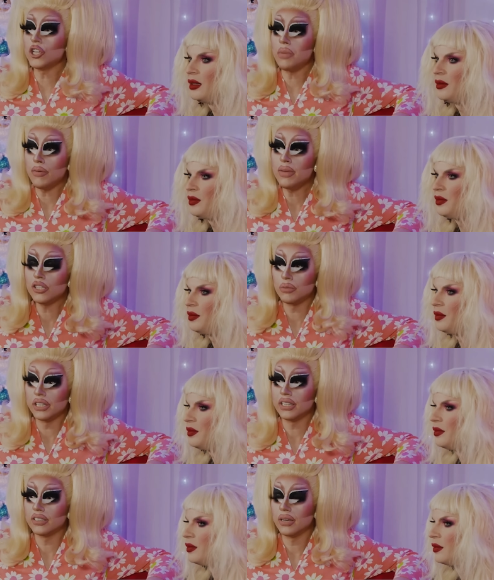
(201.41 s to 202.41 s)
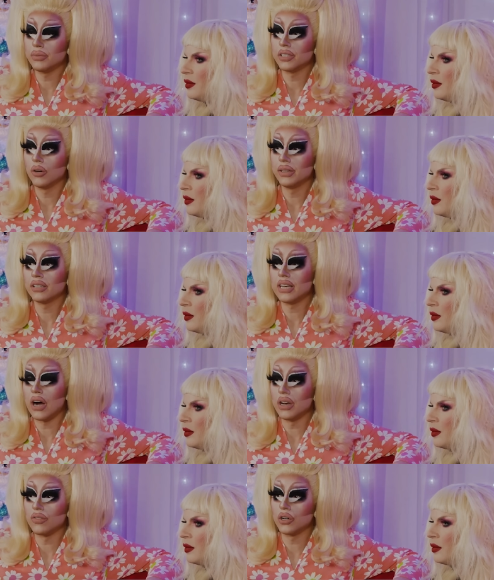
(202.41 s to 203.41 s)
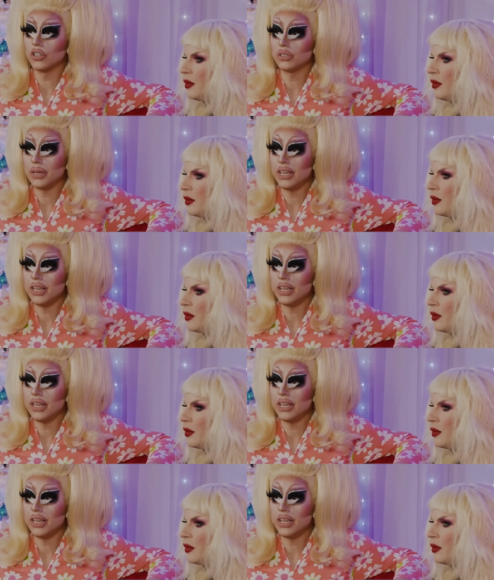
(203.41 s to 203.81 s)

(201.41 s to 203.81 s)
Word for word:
Speaker 1: know, she probably makes really good tips, though, because now when everyone goes